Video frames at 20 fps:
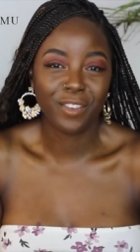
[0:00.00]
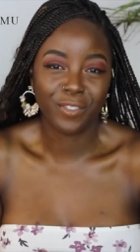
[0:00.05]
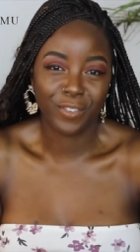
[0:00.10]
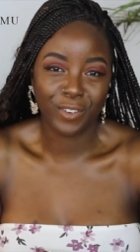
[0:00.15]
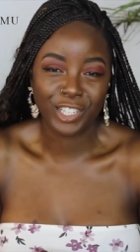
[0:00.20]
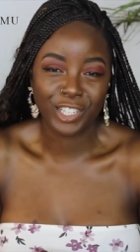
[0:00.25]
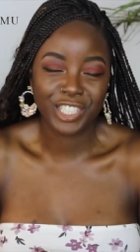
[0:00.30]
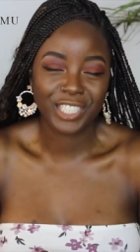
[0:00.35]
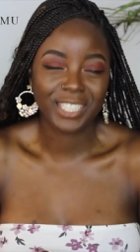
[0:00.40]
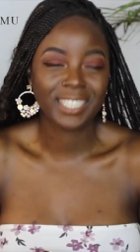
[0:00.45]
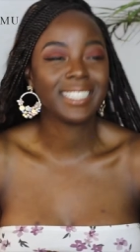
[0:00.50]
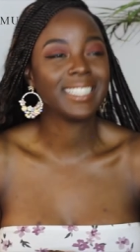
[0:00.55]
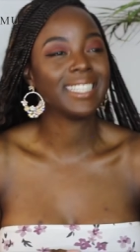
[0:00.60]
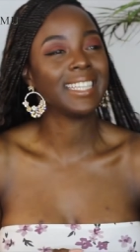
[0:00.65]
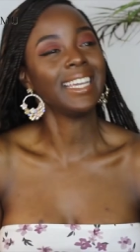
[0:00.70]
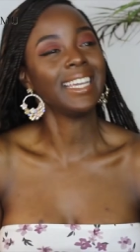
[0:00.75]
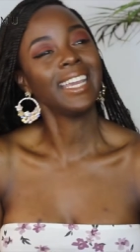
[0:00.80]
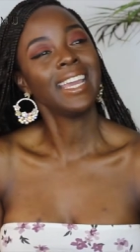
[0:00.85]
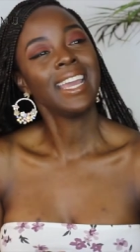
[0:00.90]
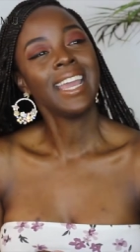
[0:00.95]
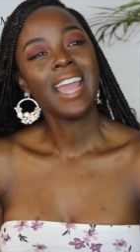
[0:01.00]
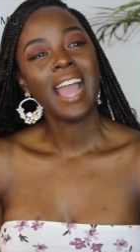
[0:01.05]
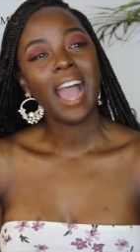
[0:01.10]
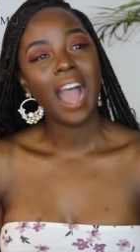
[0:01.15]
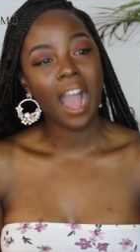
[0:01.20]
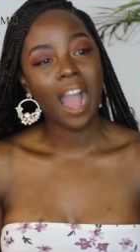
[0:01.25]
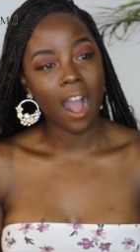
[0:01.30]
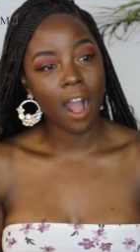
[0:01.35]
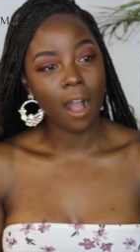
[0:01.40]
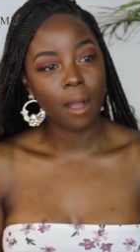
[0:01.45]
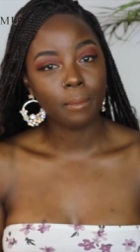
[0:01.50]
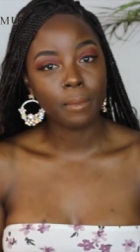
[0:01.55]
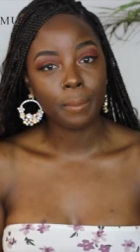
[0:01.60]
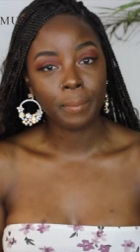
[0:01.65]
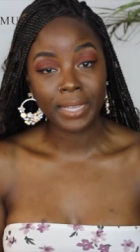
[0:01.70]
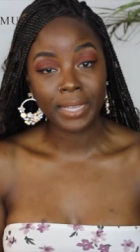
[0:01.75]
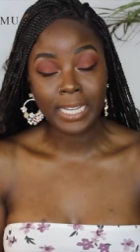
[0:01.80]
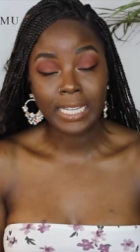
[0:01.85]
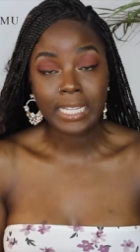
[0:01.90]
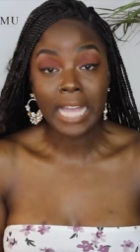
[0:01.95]
unfortunately.
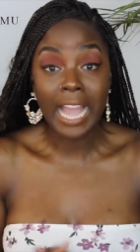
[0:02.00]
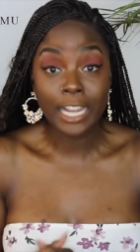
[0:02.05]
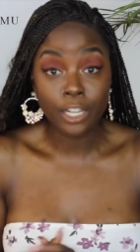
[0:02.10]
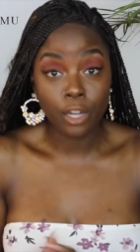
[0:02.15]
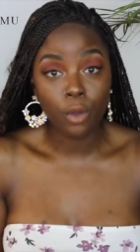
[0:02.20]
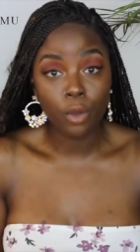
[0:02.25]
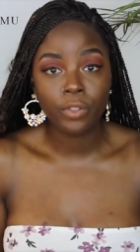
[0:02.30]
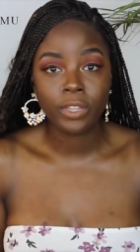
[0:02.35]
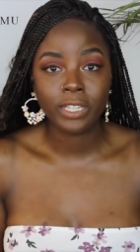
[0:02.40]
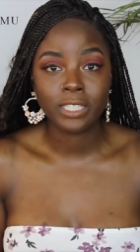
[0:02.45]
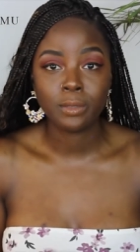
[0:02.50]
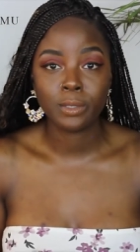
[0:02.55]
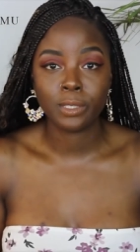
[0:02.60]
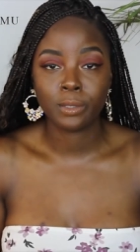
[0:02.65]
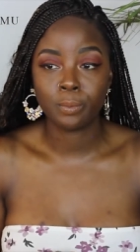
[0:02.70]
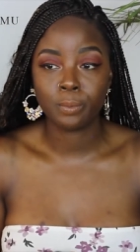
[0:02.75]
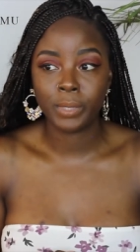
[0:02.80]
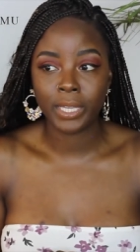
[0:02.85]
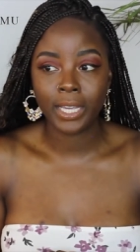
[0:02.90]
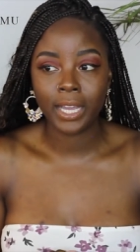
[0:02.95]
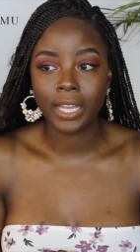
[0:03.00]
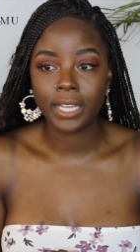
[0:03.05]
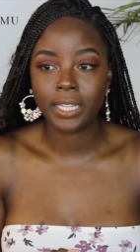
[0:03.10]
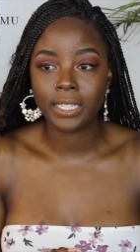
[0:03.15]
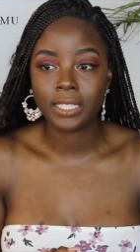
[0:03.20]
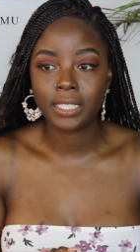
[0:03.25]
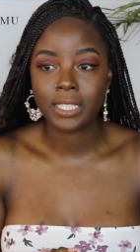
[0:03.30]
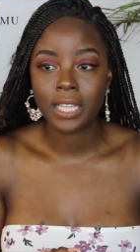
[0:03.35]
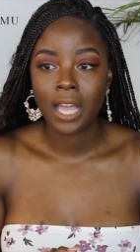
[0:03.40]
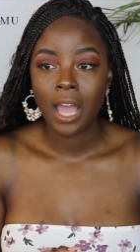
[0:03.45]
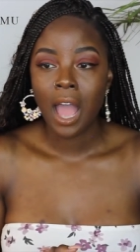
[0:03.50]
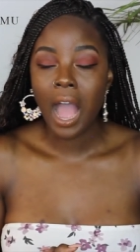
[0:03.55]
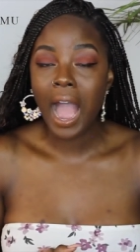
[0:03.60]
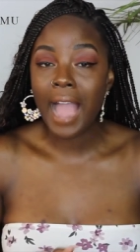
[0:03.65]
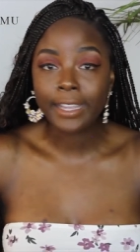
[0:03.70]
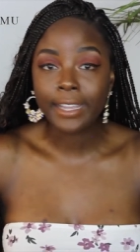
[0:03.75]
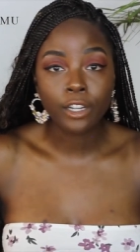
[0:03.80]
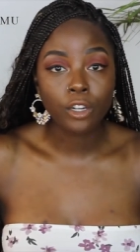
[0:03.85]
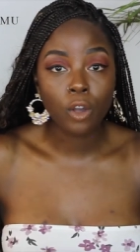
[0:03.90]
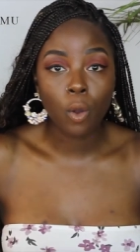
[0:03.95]
Um, because I know this is because
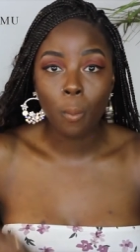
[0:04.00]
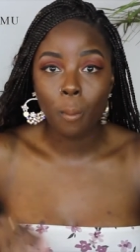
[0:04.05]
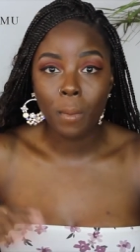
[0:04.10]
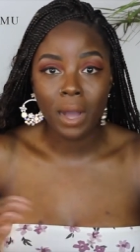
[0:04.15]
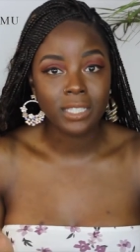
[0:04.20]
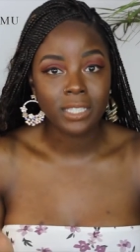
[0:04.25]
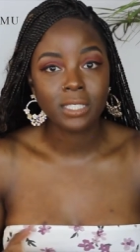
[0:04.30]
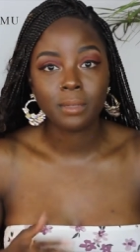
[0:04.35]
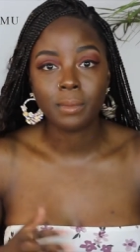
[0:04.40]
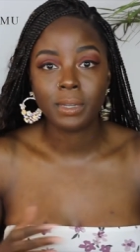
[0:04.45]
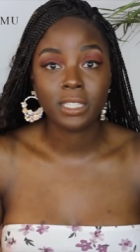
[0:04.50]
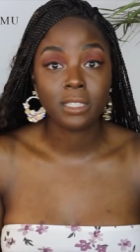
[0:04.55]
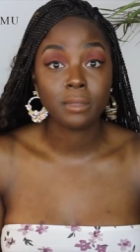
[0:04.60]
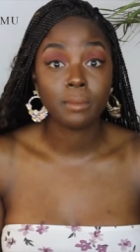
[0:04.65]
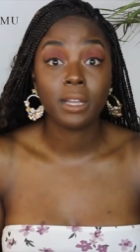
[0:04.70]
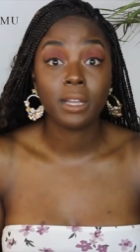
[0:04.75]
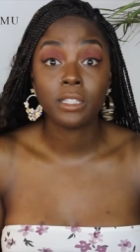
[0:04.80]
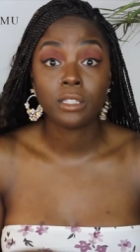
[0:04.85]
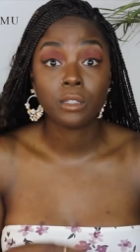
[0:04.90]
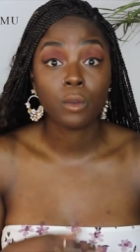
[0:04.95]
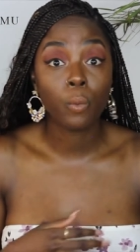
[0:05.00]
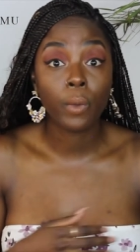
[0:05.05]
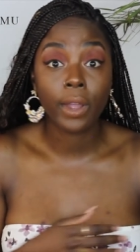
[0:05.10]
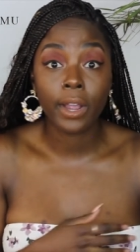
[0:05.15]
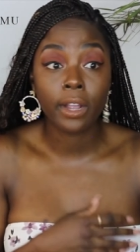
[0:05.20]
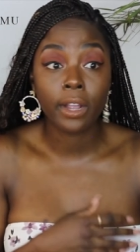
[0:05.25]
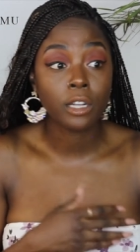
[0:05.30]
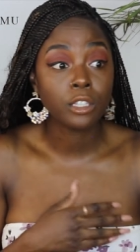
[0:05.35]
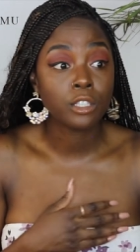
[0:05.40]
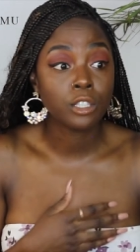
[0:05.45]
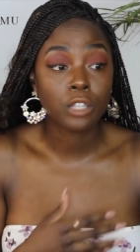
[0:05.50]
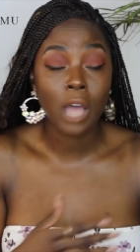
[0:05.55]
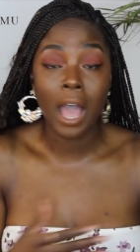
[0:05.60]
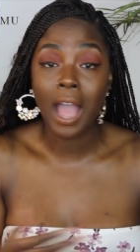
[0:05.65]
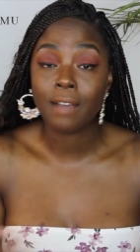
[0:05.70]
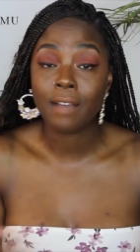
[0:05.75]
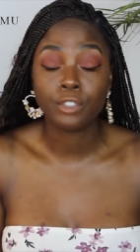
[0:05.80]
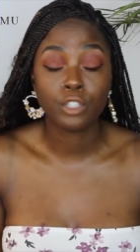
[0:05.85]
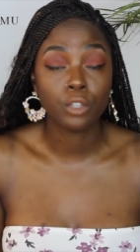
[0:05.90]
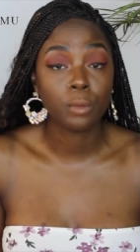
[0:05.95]
I can go months, months, months wearing,
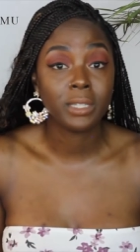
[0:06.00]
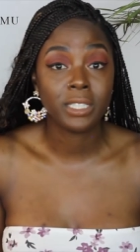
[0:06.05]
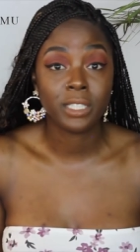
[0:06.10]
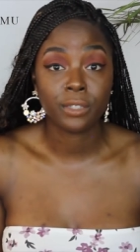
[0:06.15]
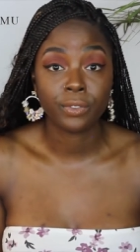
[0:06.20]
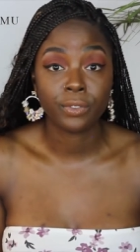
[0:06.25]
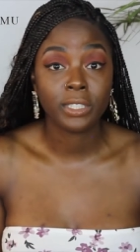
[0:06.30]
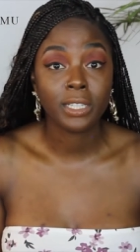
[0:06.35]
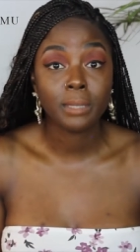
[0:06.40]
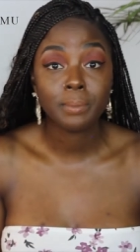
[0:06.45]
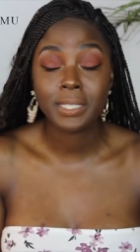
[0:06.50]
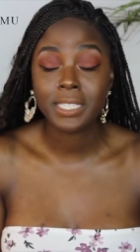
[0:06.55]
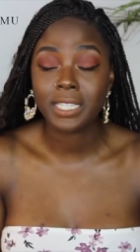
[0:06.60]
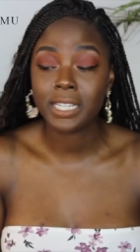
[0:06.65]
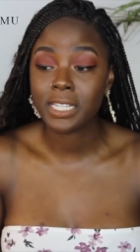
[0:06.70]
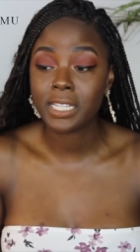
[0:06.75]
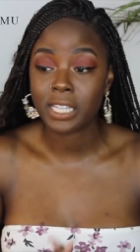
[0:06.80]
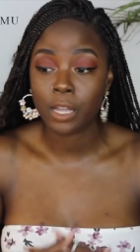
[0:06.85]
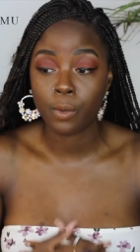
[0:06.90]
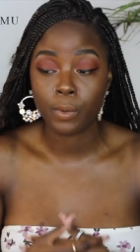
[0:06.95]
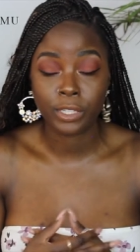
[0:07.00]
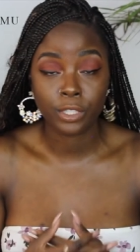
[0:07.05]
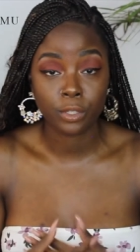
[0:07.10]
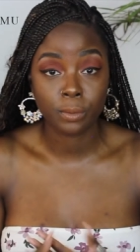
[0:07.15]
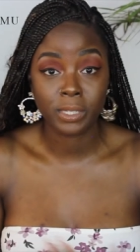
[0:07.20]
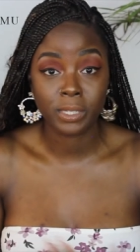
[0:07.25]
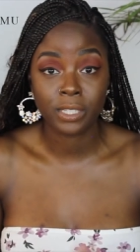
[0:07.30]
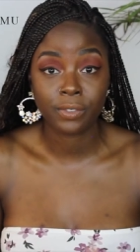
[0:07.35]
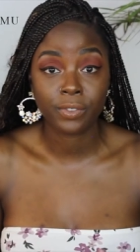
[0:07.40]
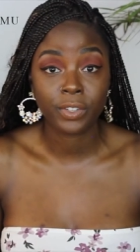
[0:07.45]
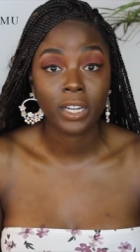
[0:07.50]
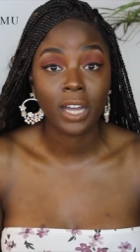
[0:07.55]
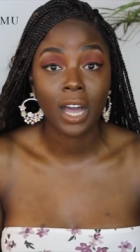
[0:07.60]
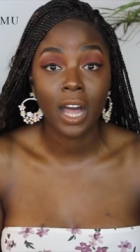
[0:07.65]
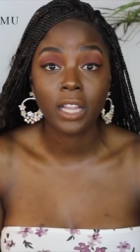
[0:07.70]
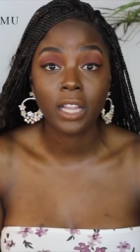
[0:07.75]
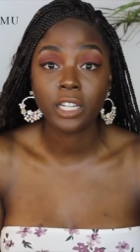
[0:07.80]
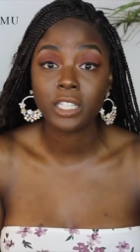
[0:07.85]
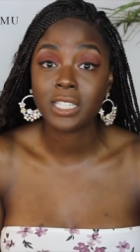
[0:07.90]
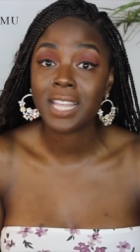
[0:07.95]
I have so many different lipsticks, I wear so many different
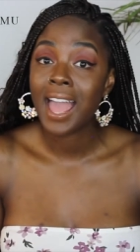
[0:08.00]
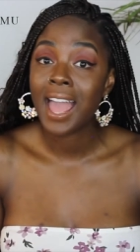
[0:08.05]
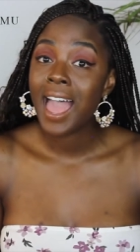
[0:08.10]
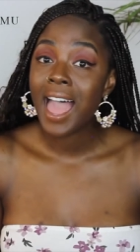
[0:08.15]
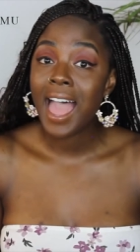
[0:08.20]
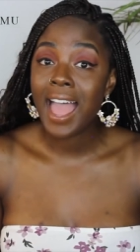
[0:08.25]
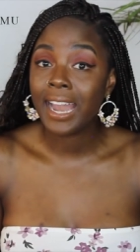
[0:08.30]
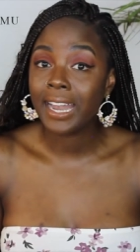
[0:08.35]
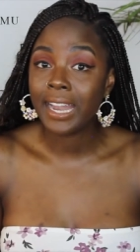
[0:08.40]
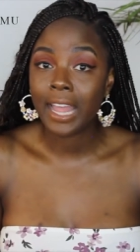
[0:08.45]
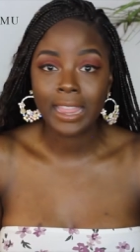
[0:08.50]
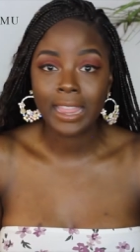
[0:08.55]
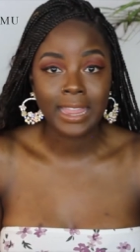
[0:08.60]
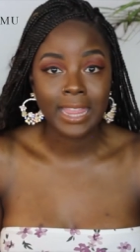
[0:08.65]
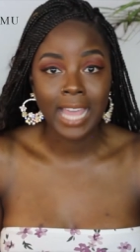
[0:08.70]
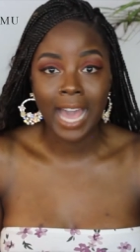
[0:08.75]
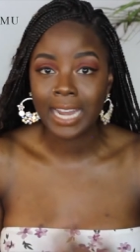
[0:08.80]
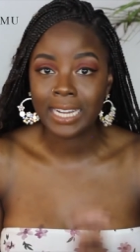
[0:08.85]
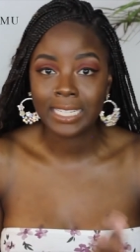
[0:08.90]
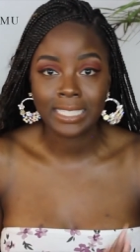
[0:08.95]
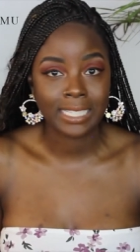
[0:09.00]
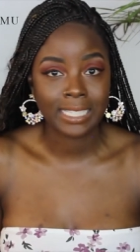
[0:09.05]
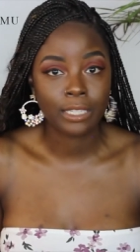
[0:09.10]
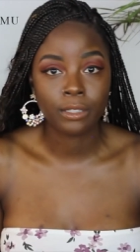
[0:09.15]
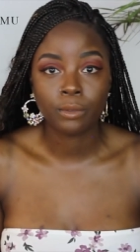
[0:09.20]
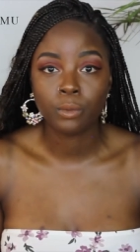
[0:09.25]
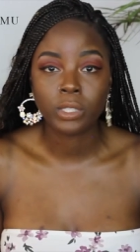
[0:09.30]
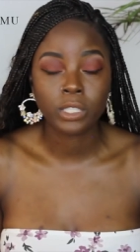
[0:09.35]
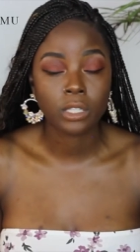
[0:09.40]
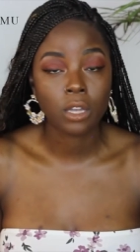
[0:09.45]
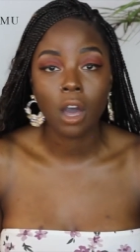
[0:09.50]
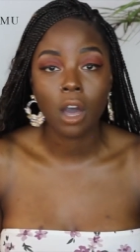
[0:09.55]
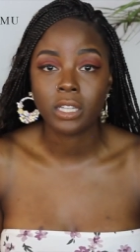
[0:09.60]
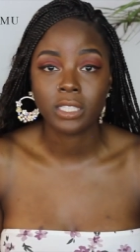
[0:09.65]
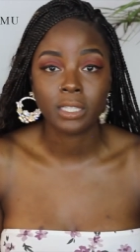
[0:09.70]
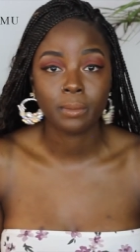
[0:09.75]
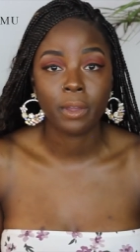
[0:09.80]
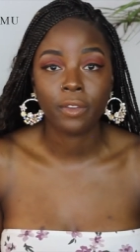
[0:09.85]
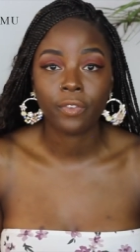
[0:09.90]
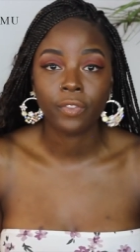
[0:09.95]
colors, and that is what's
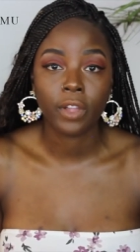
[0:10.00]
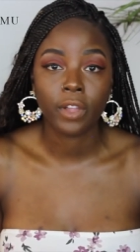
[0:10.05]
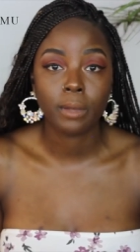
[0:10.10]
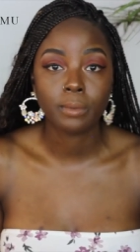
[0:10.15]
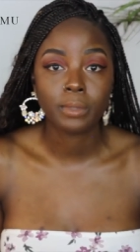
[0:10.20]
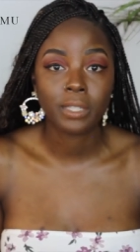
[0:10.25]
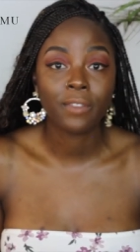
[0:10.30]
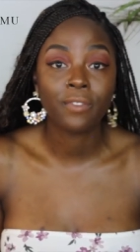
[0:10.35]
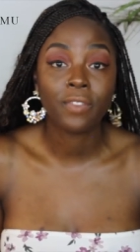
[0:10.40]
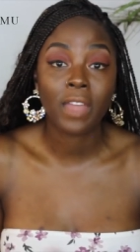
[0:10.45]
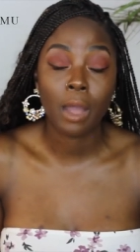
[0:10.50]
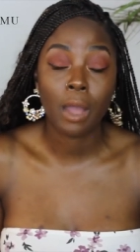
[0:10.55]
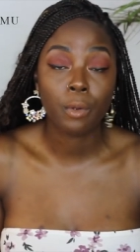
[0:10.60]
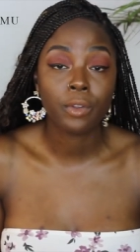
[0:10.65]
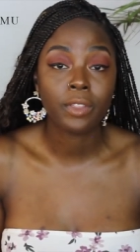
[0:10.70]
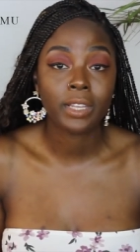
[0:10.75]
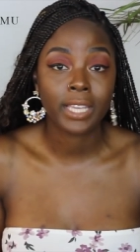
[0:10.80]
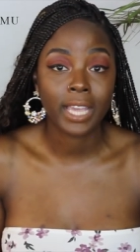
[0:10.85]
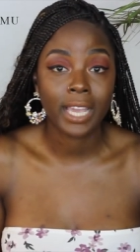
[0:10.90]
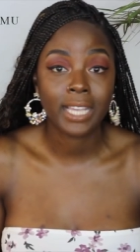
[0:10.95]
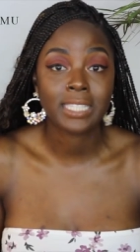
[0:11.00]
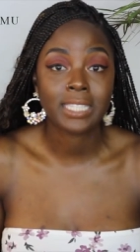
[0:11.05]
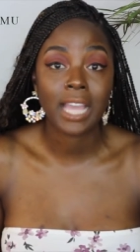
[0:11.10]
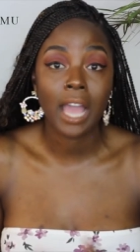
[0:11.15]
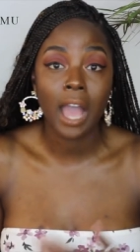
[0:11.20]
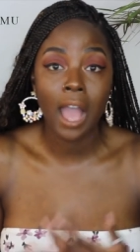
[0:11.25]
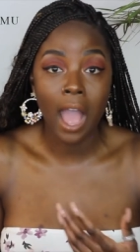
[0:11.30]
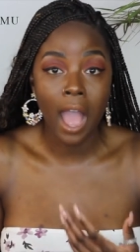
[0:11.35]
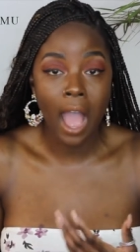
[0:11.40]
causing my flares. If that were the case,